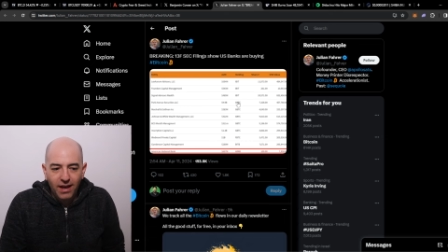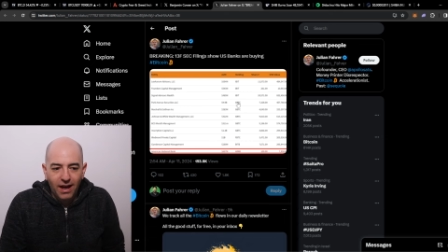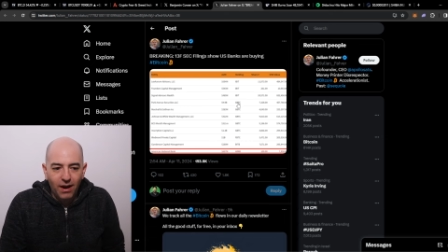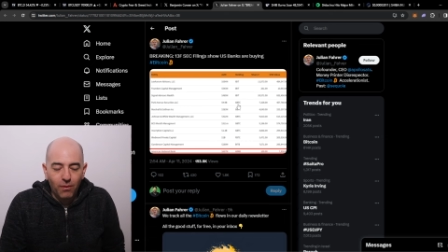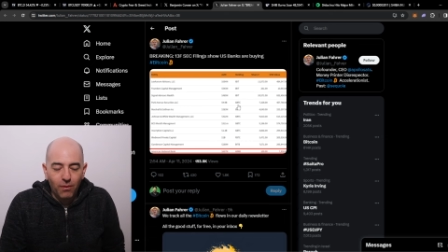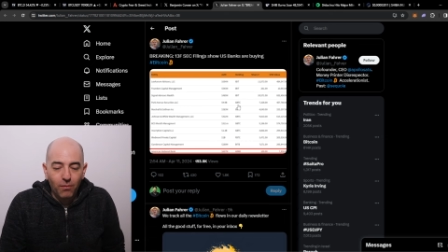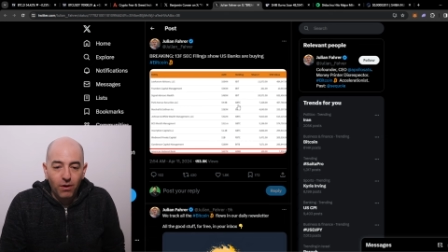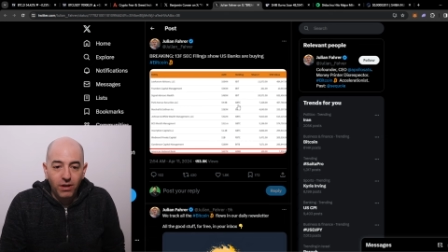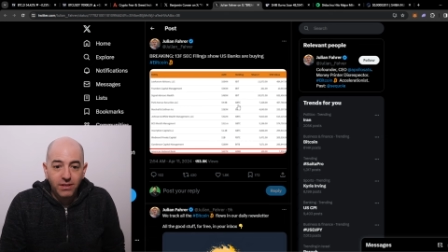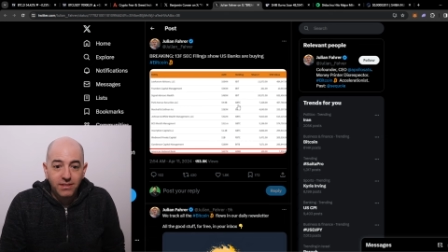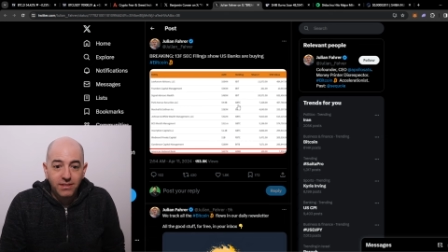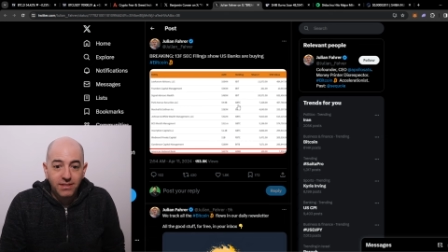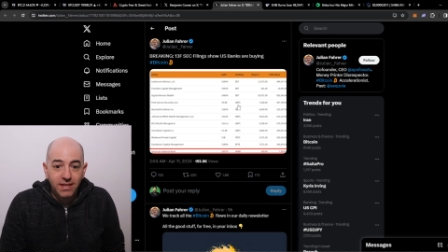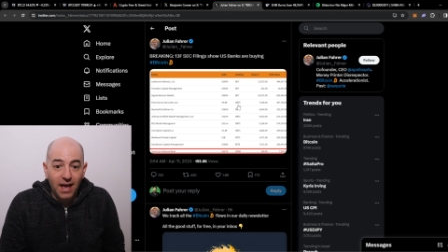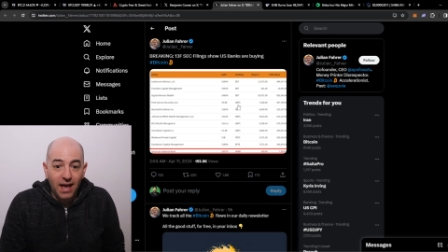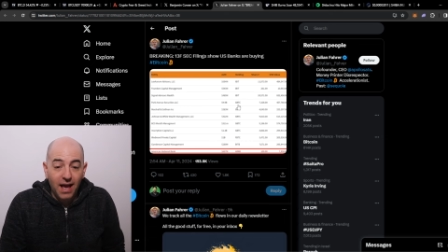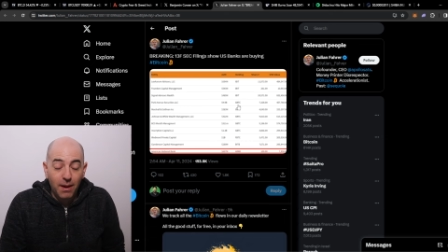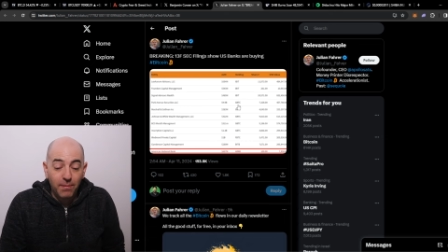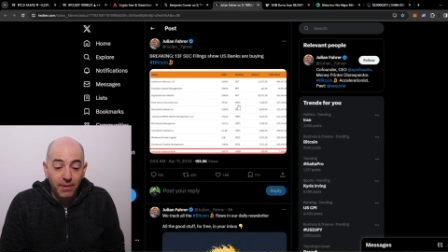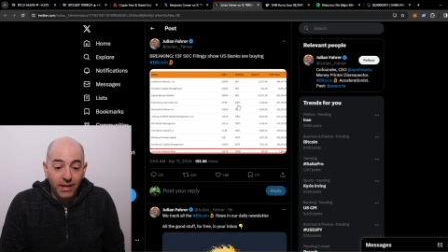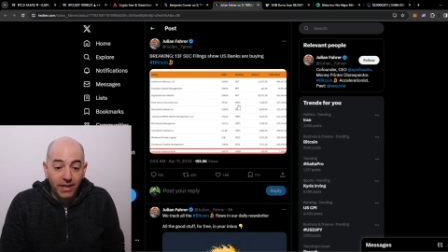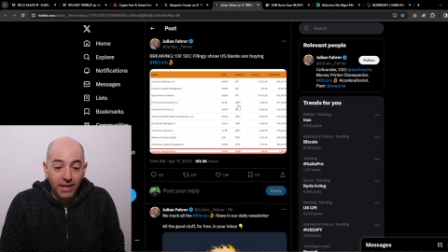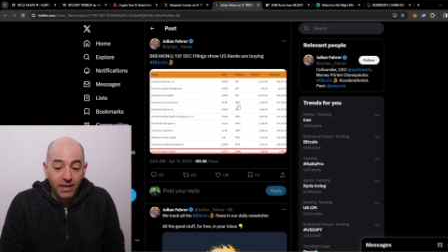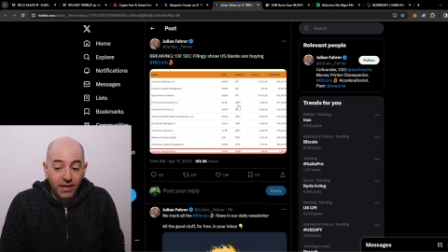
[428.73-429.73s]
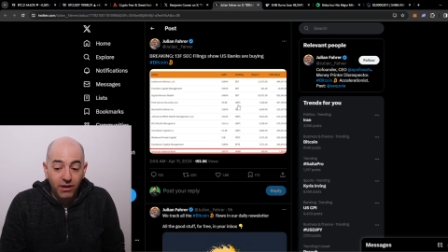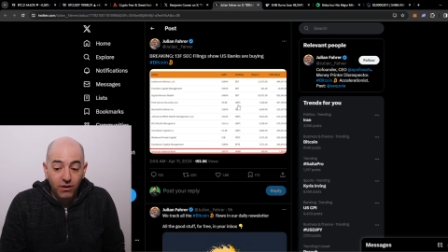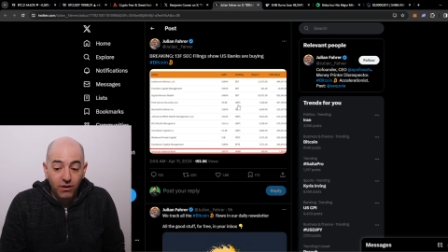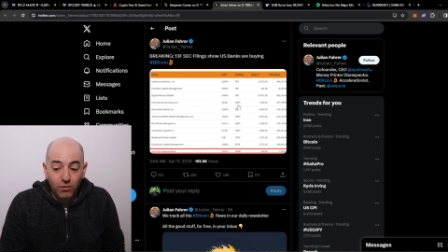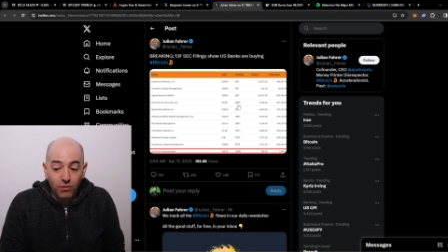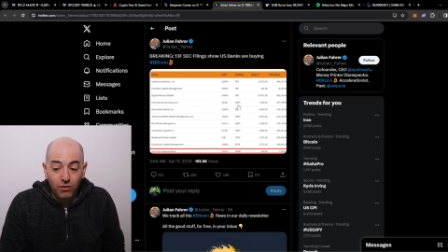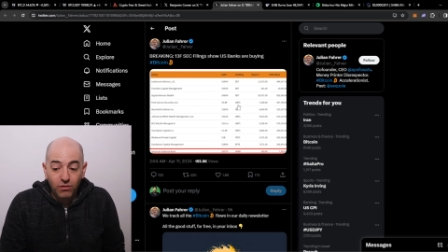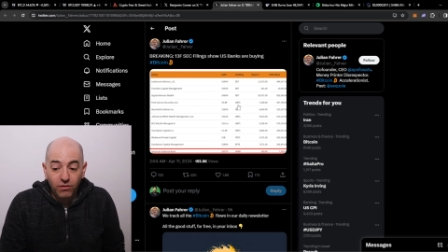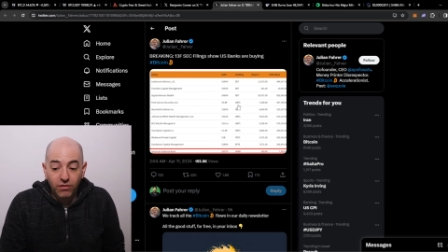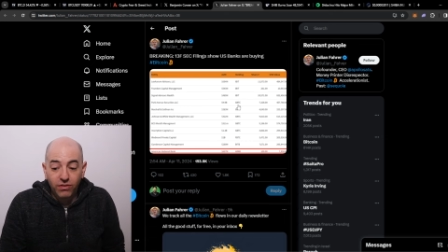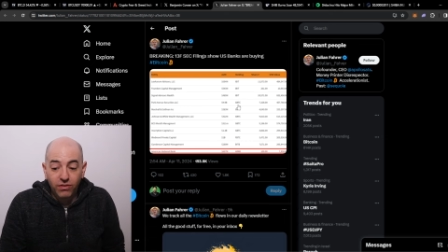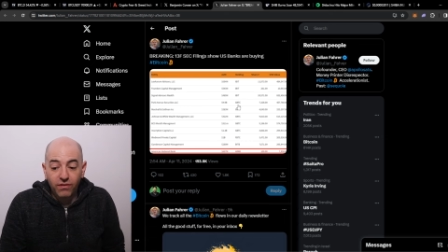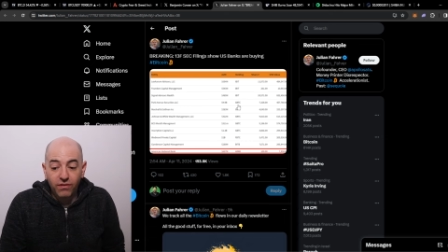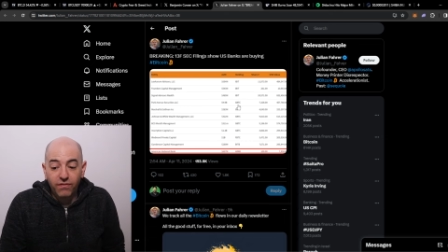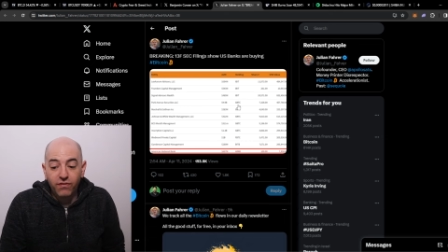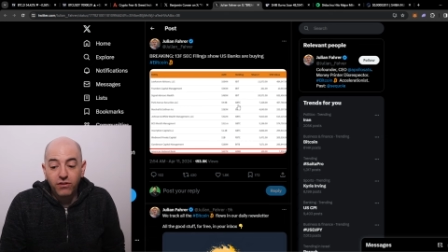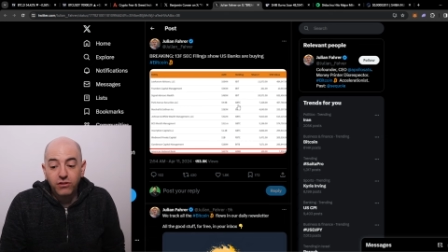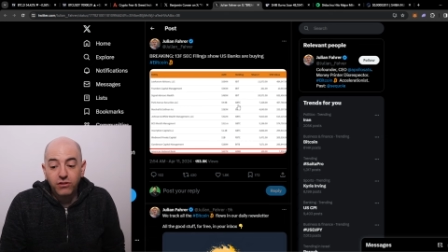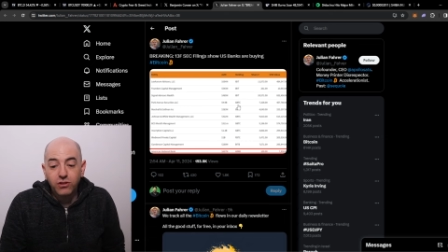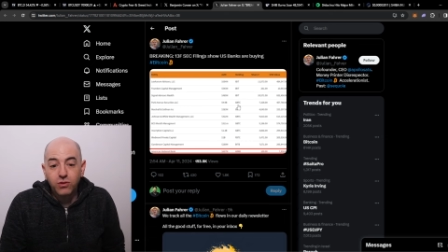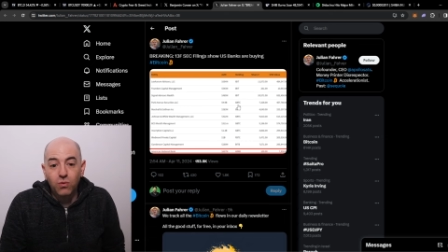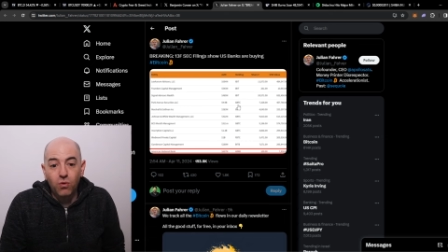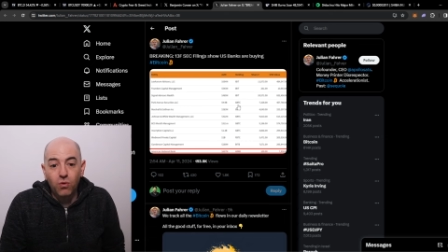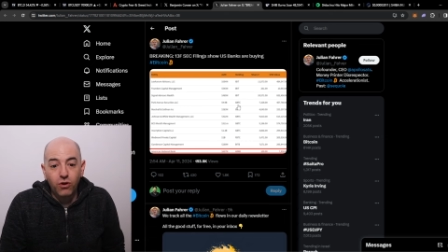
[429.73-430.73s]
What is happening here? Well, the
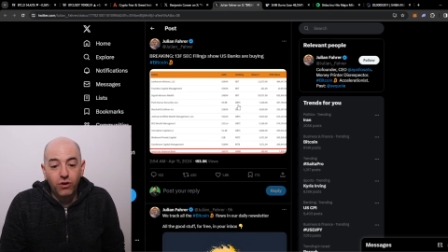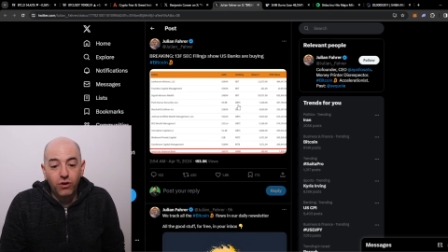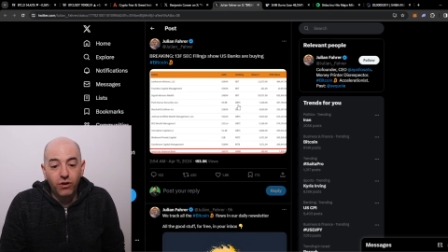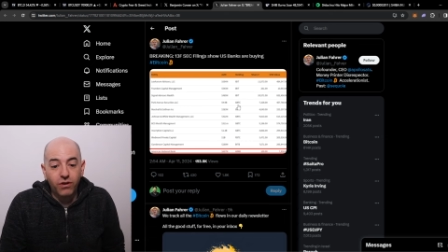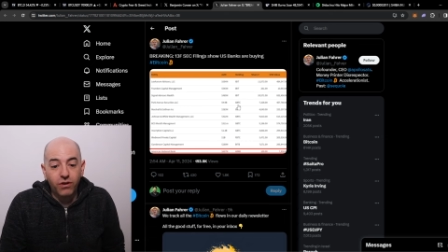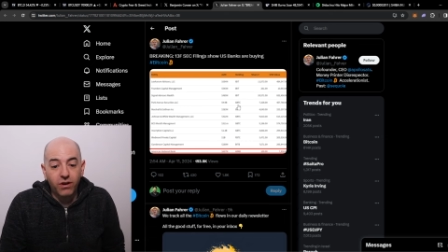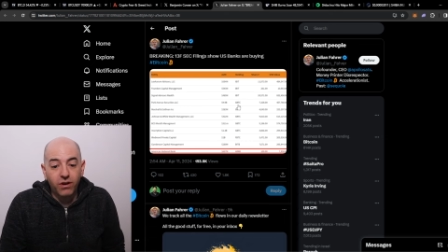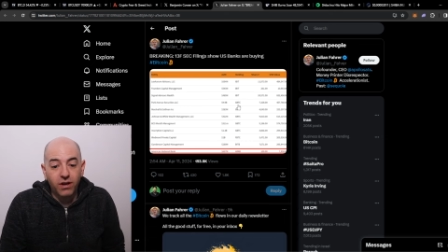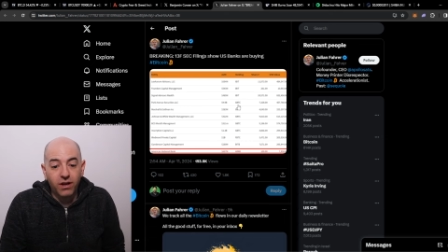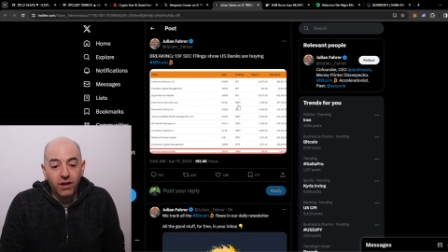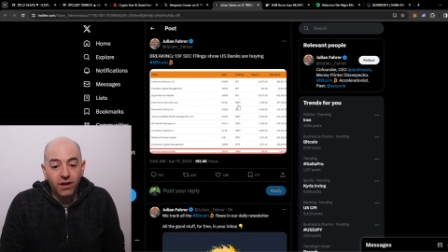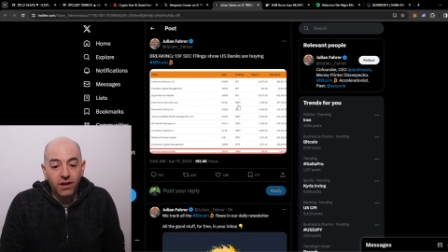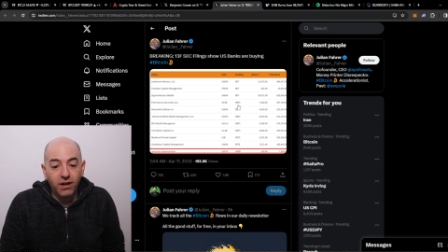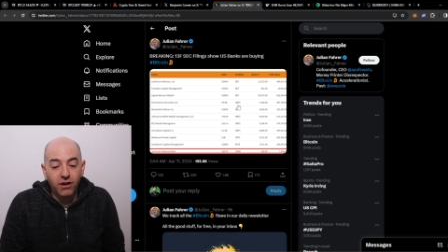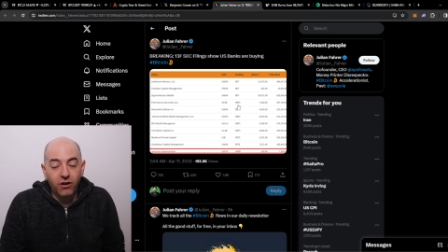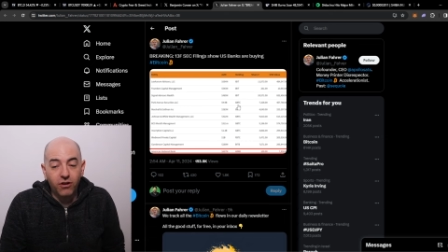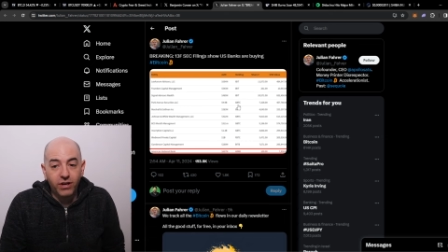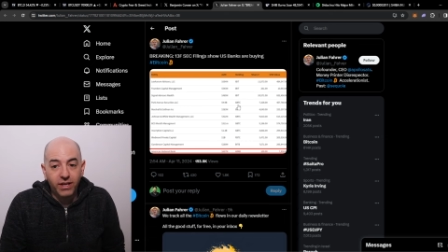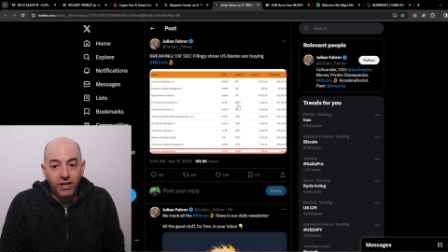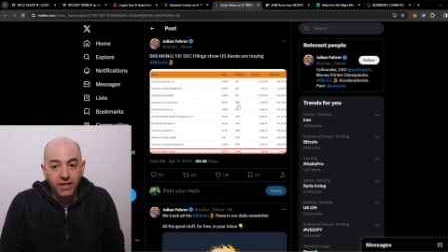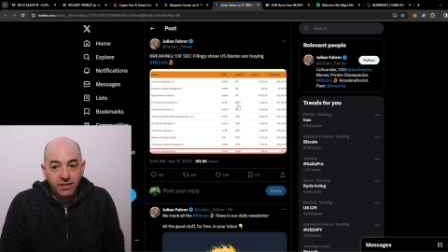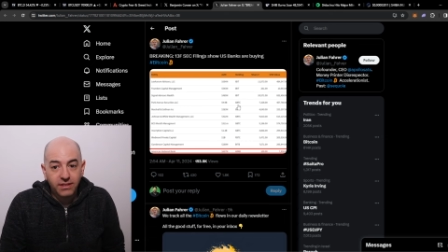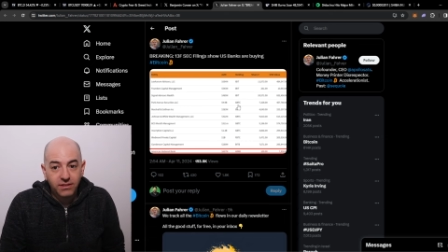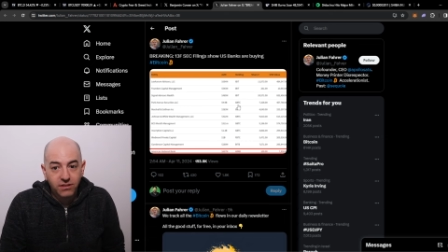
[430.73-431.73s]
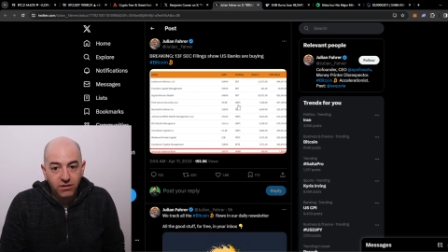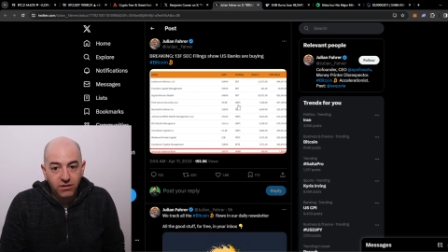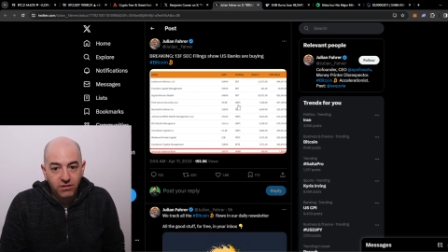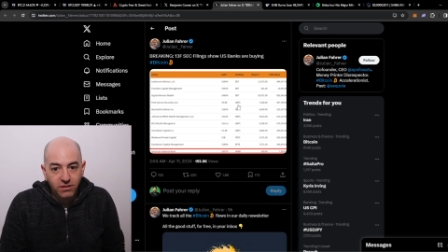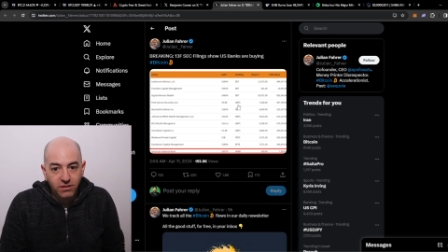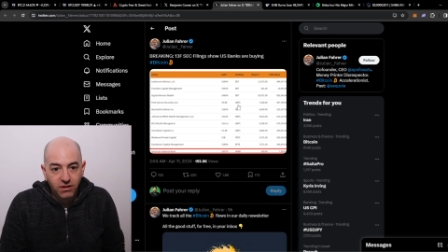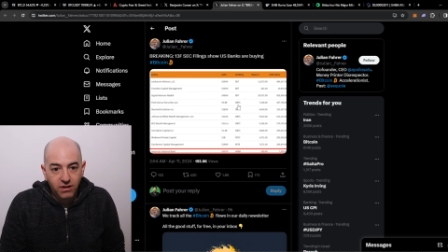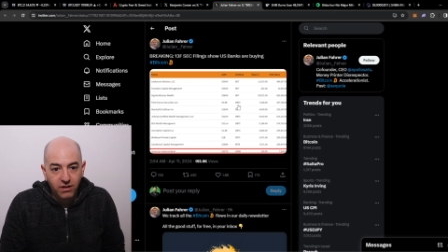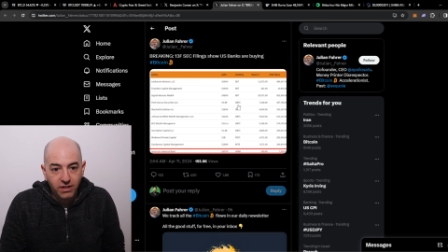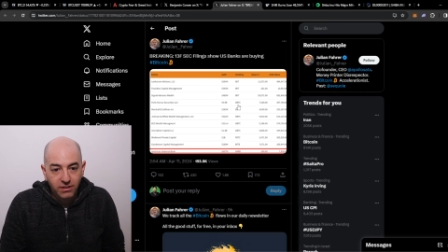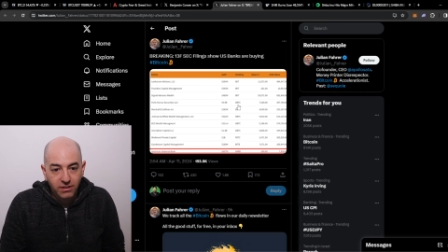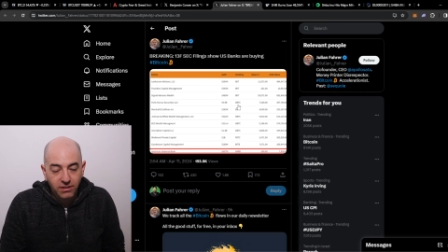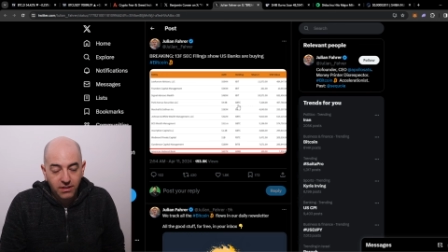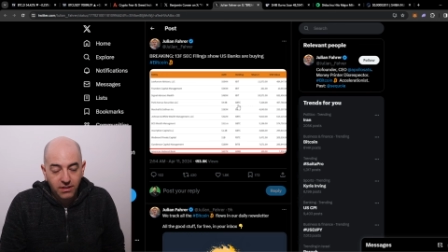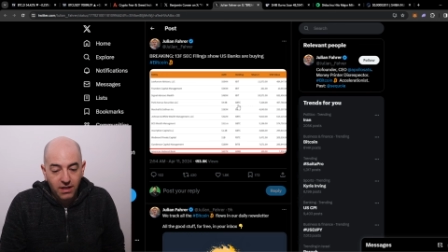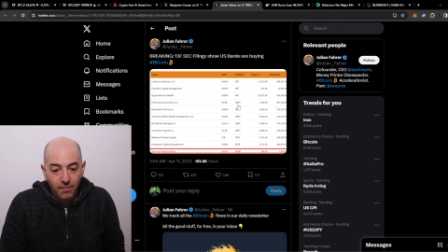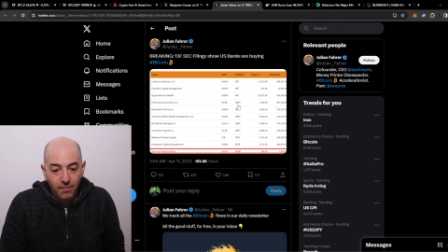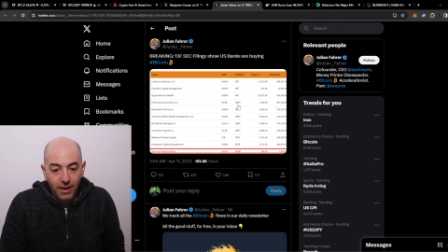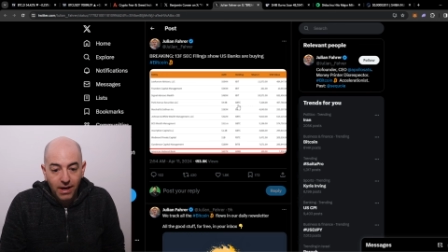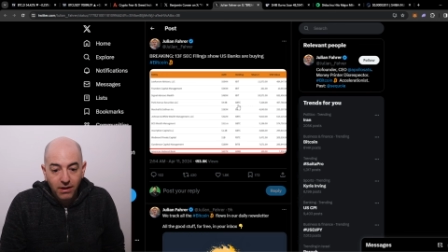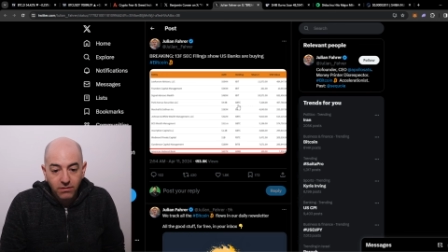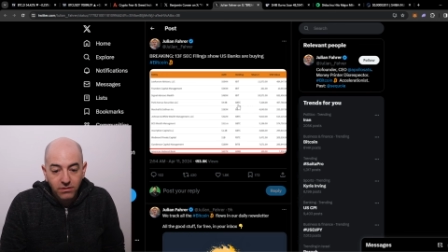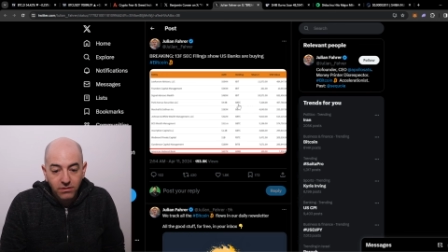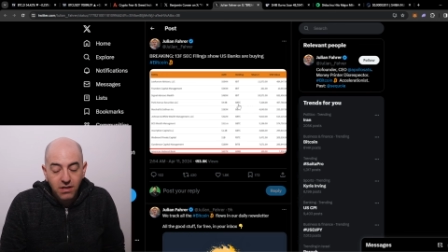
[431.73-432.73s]
first quarter earnings are starting to
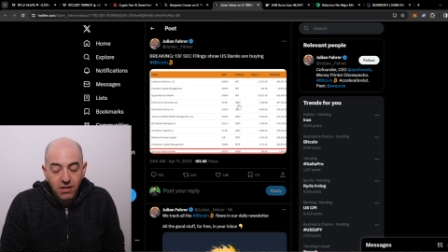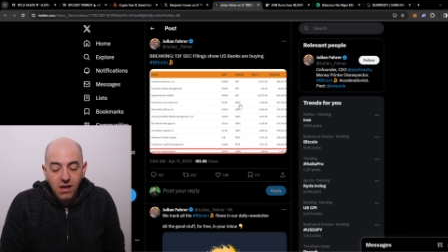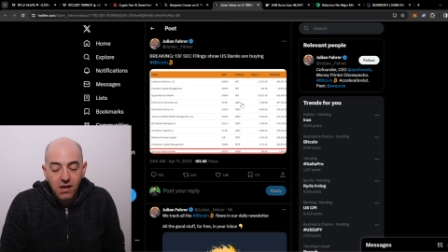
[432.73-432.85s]
come out,